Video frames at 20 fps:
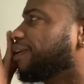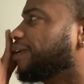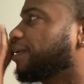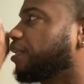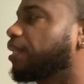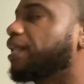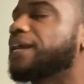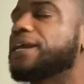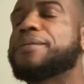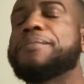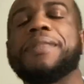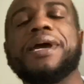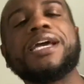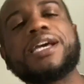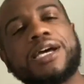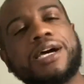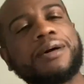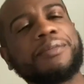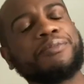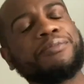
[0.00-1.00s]
like
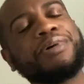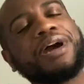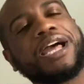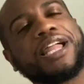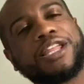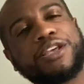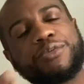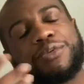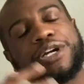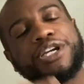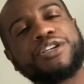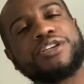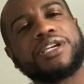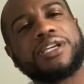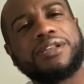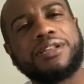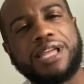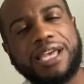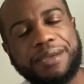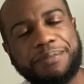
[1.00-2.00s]
makeup, probably where you
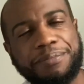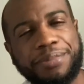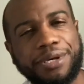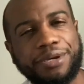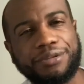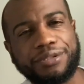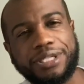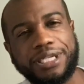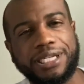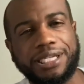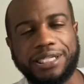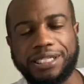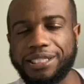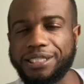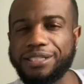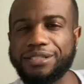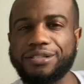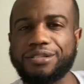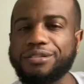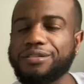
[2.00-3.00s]
can like build it
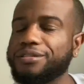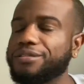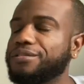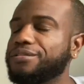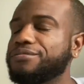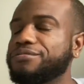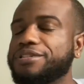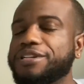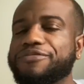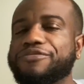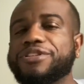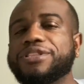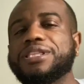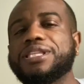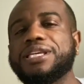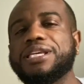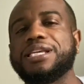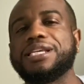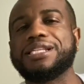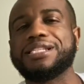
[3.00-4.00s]
and do different
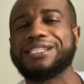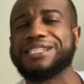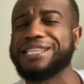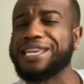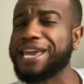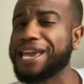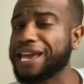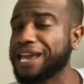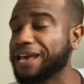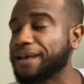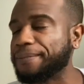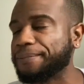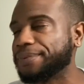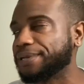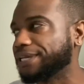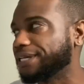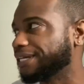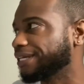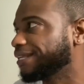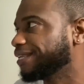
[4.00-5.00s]
things, yeah,
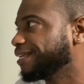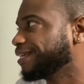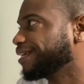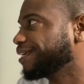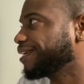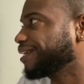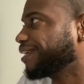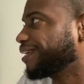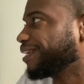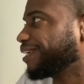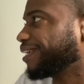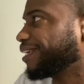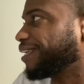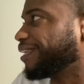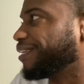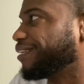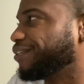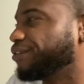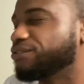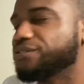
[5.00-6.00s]
but
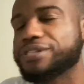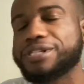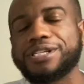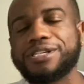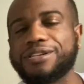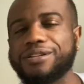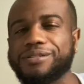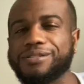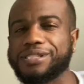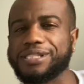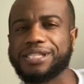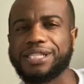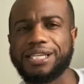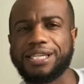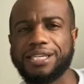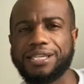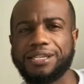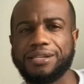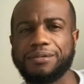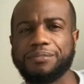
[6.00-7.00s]
usually you don't
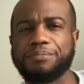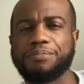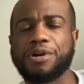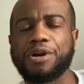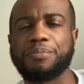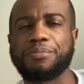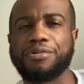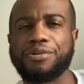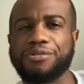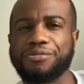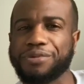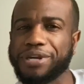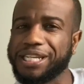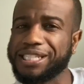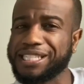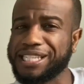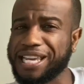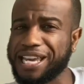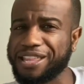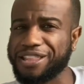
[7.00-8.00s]
see purple and red
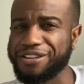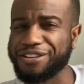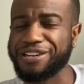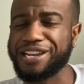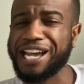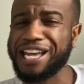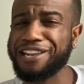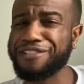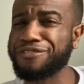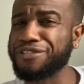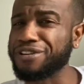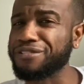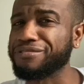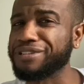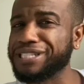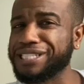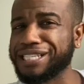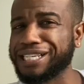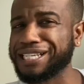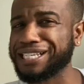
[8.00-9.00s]
together, kind of for a
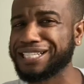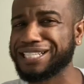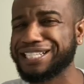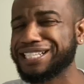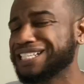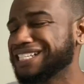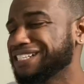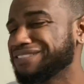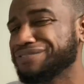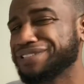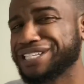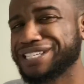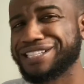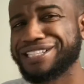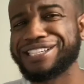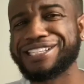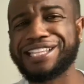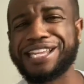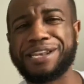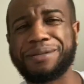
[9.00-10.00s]
reason, because it doesn't really
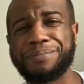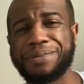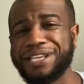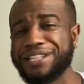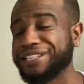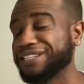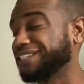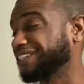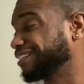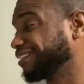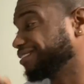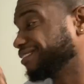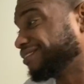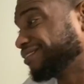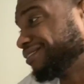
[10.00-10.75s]
look that appealing.